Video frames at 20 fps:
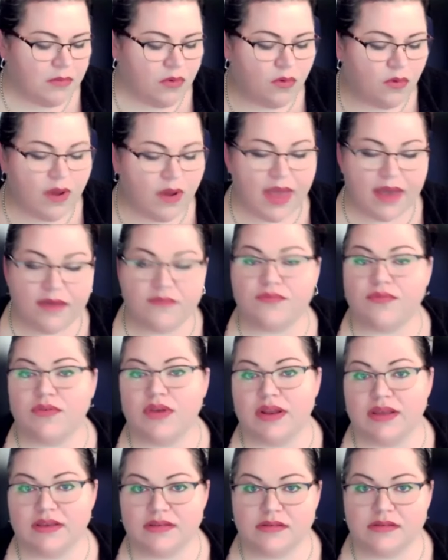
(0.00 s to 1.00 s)
or have
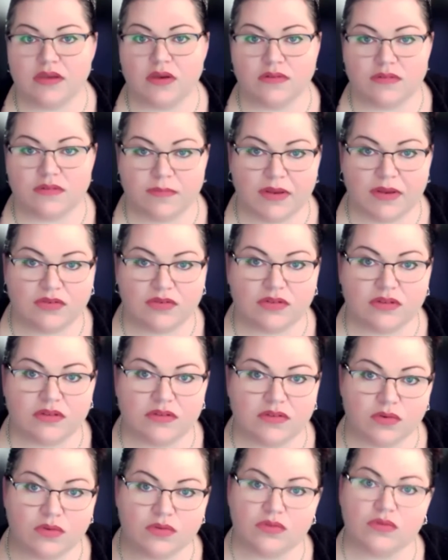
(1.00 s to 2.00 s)
an SEO
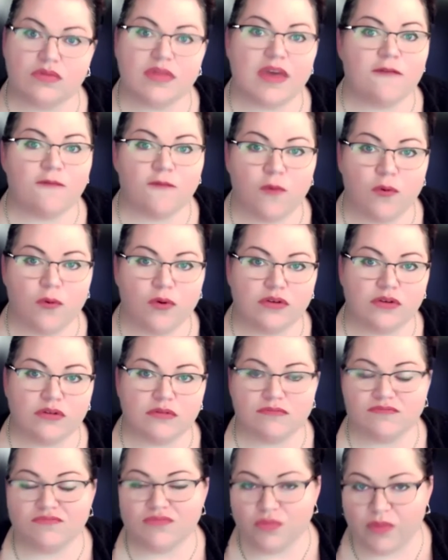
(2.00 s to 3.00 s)
specialist who'll do that for
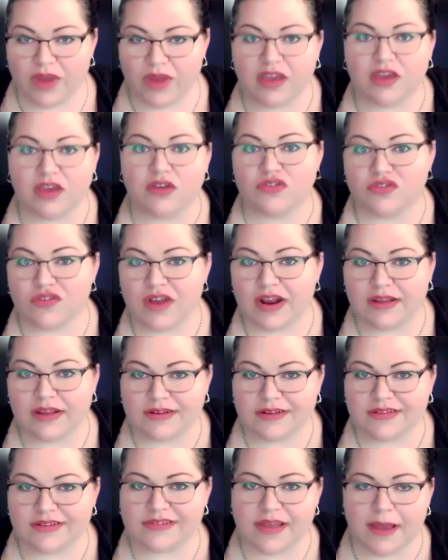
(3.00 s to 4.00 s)
you. Ranking Australia
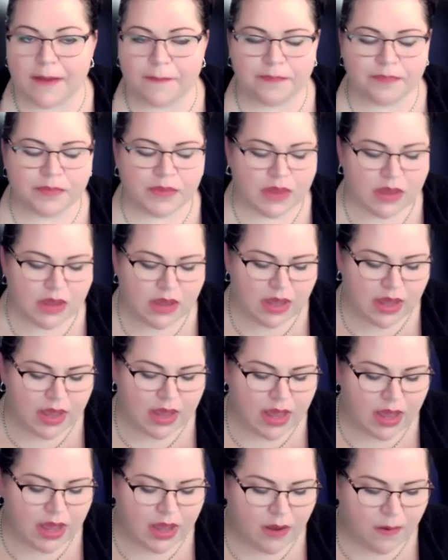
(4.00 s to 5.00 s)
does that.
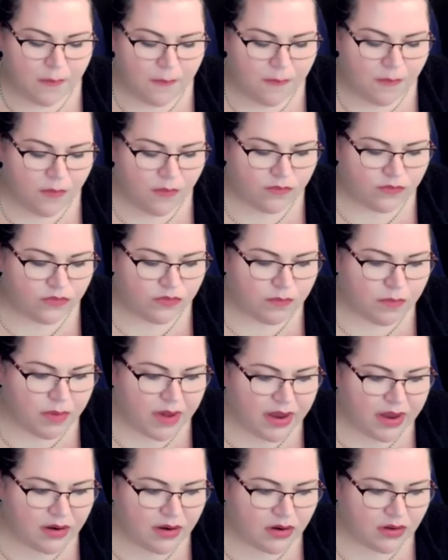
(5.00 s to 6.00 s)

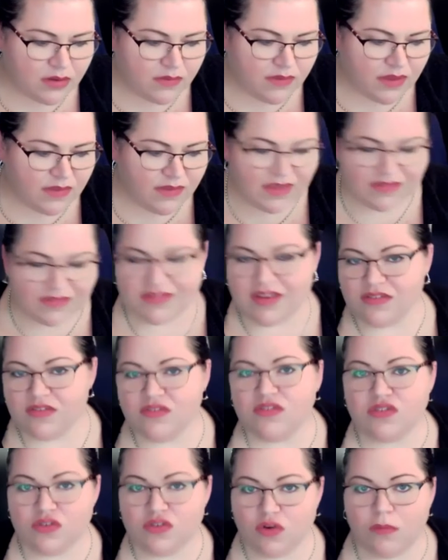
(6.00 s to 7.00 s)
But it
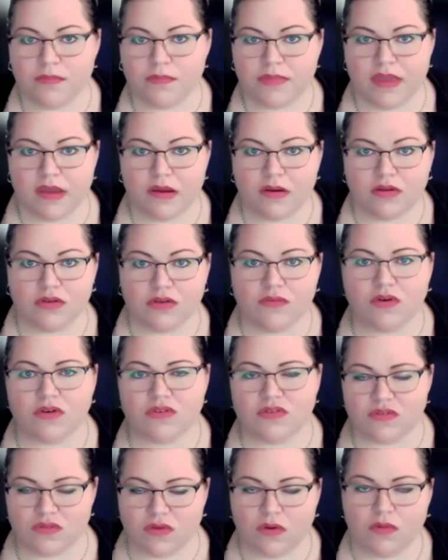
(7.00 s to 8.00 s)
doesn't stop there. You've
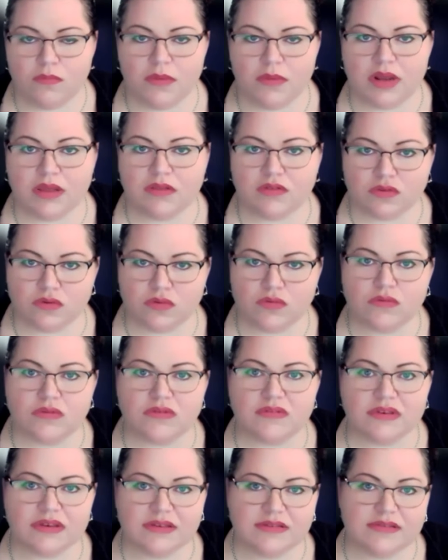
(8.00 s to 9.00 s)
got so many
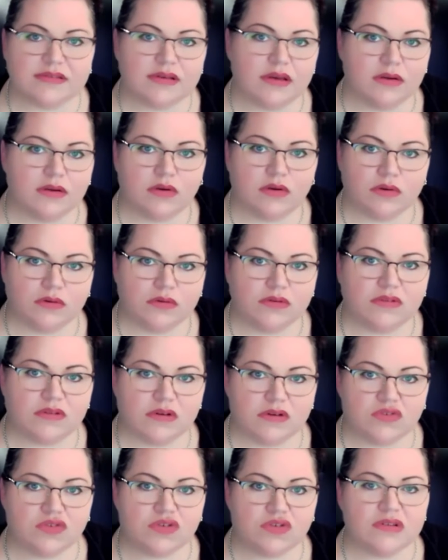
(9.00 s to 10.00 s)
tools inside Google
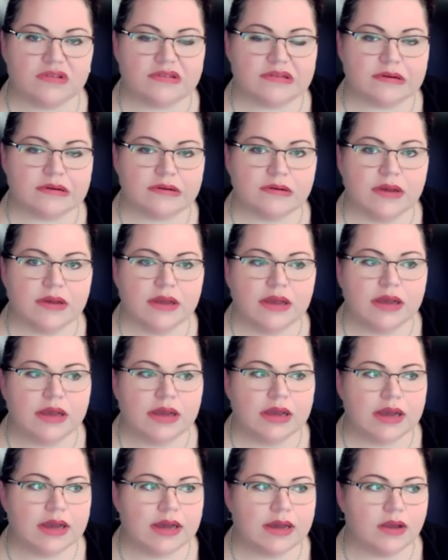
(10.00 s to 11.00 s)
Search Console.
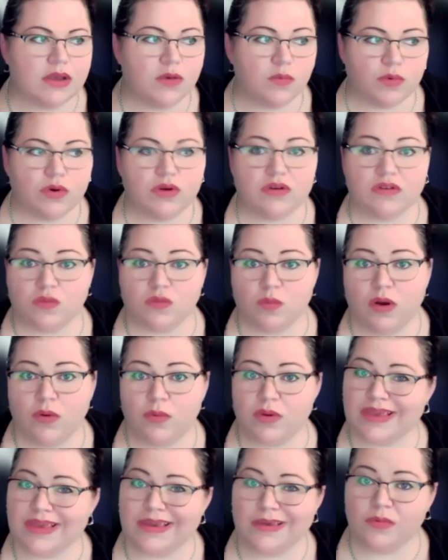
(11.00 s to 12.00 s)
It works well
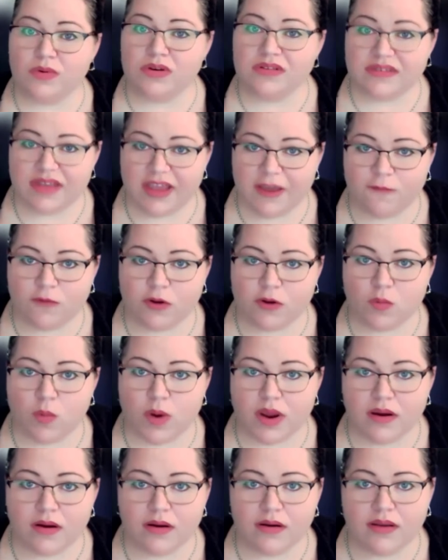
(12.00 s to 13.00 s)
with keywords
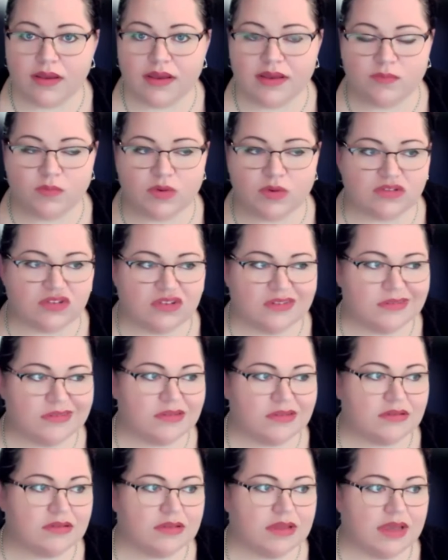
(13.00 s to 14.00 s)
everywhere, which
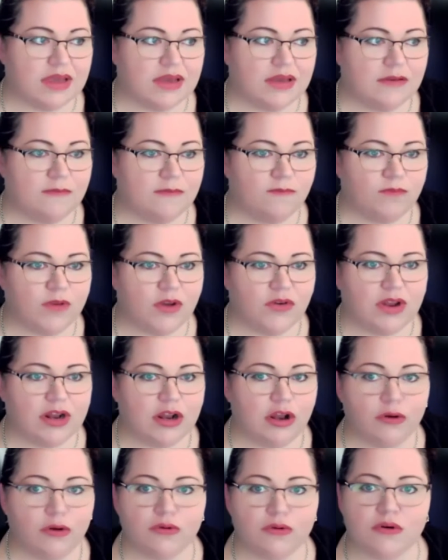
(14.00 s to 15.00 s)
is the very
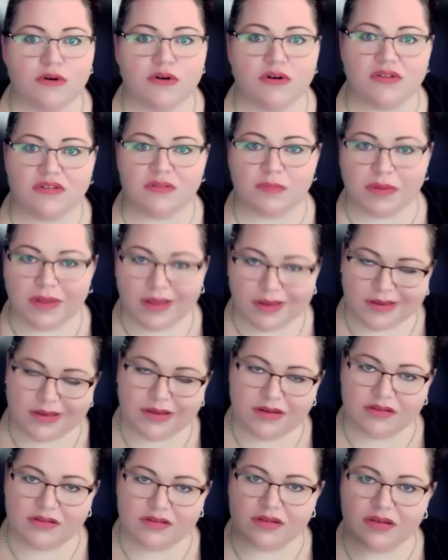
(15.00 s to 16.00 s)
low cost
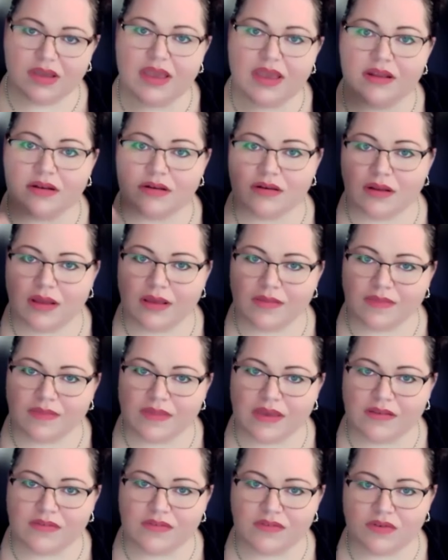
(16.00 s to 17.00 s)
plugin to get
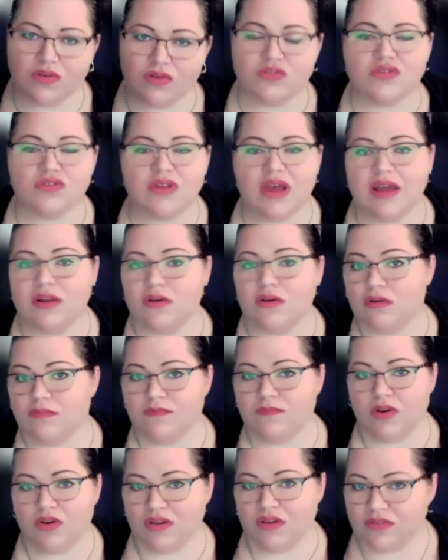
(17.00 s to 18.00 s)
the search data
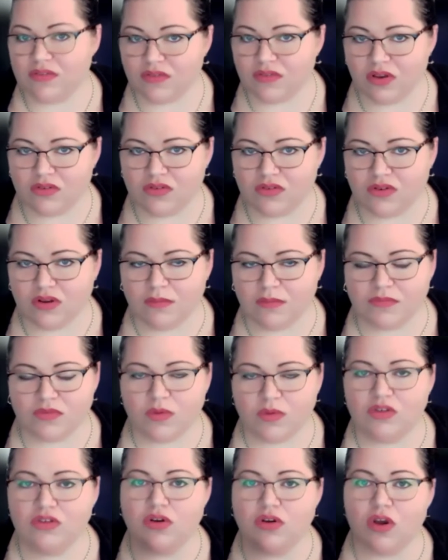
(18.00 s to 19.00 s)
on various search
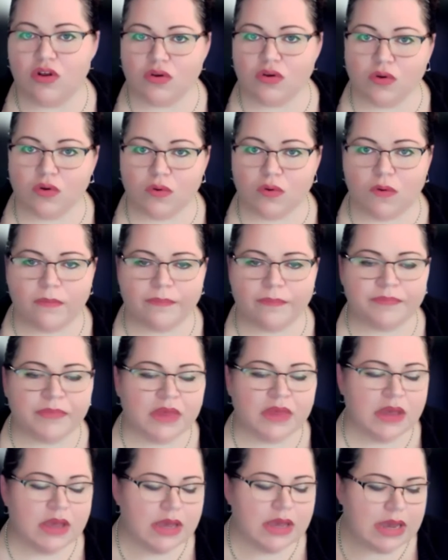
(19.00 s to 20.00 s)
terms when you go to Google.
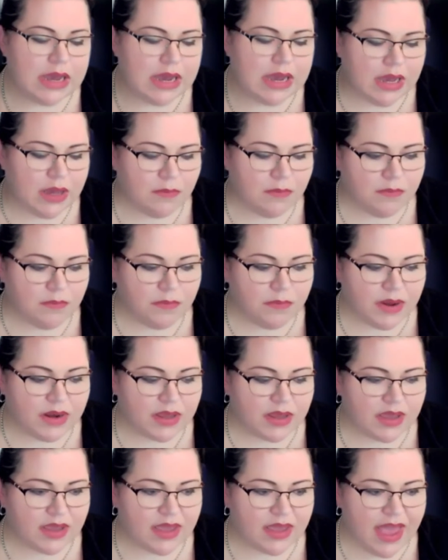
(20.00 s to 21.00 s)
But
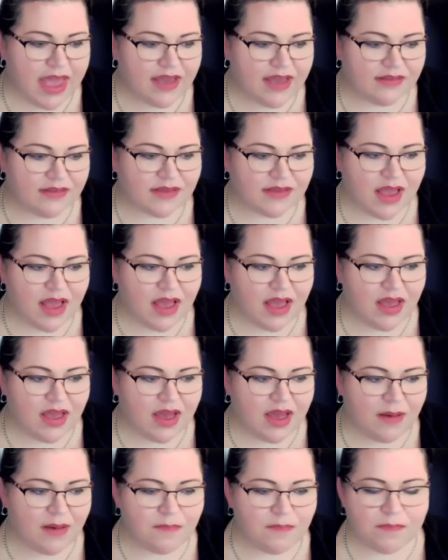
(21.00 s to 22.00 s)
it has
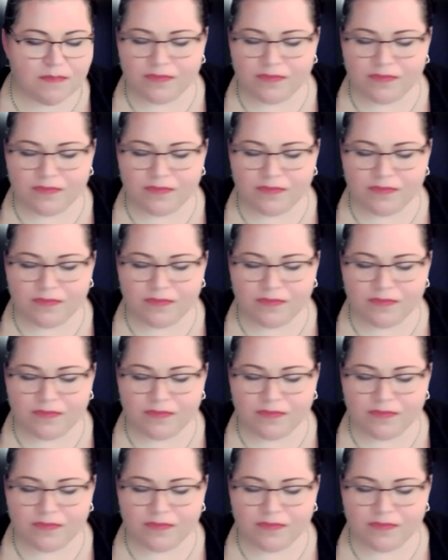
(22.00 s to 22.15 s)
a